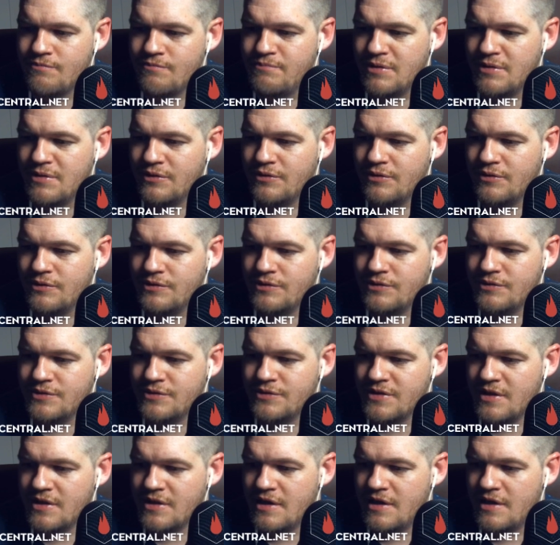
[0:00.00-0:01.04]

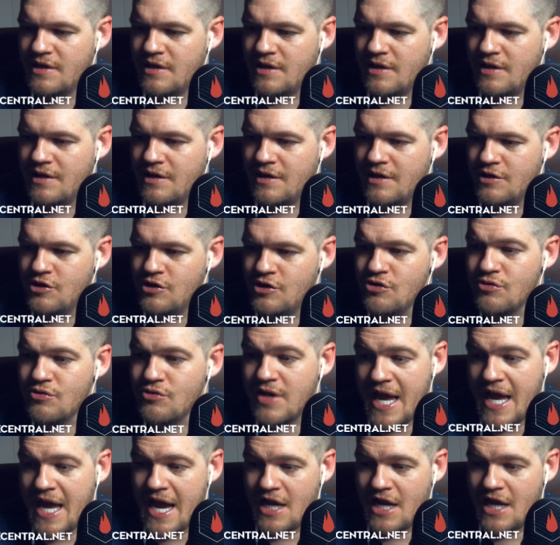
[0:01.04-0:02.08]
build a new
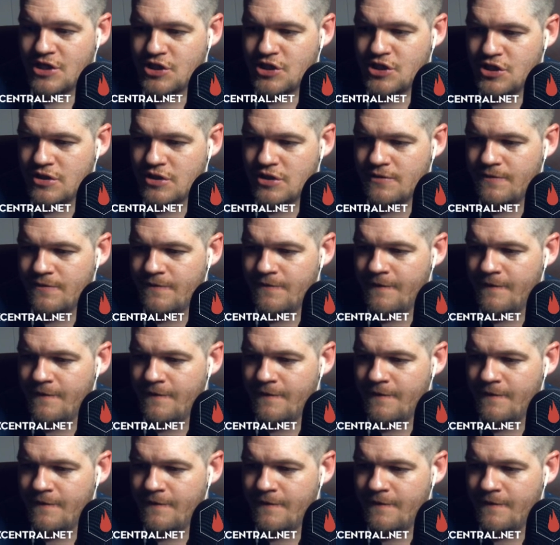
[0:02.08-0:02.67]
cache,